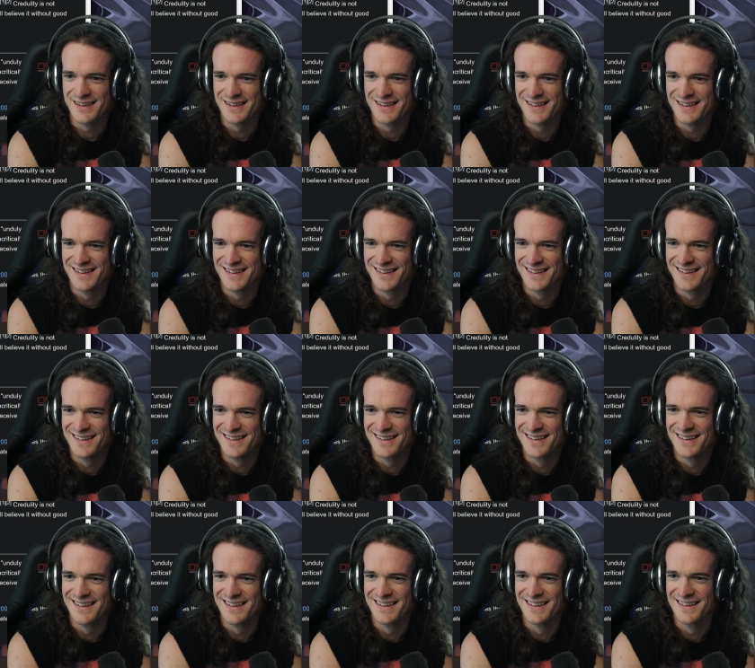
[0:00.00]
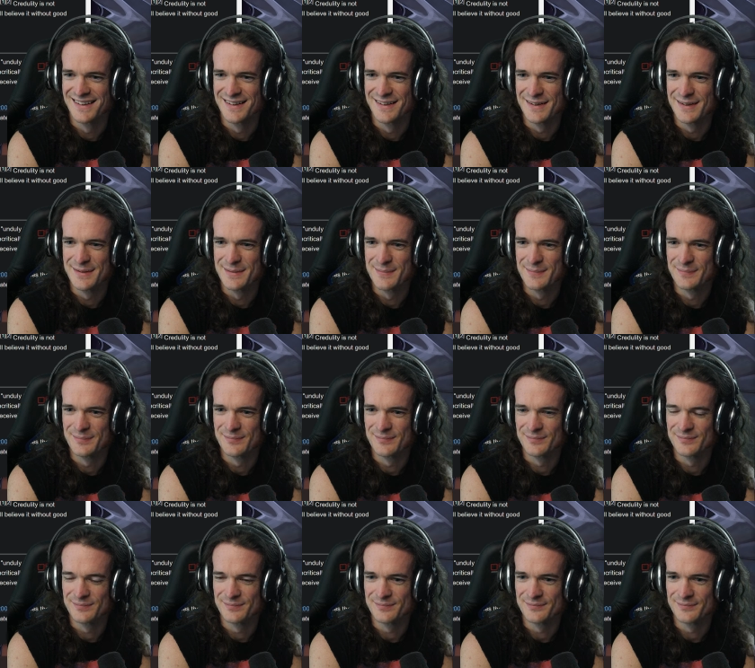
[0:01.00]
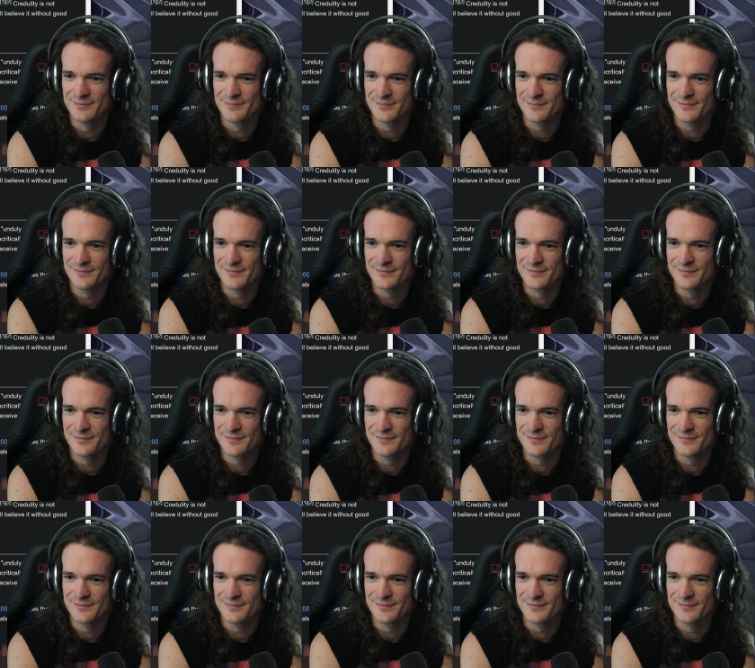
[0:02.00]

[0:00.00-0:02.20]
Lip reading: Nobody speaks.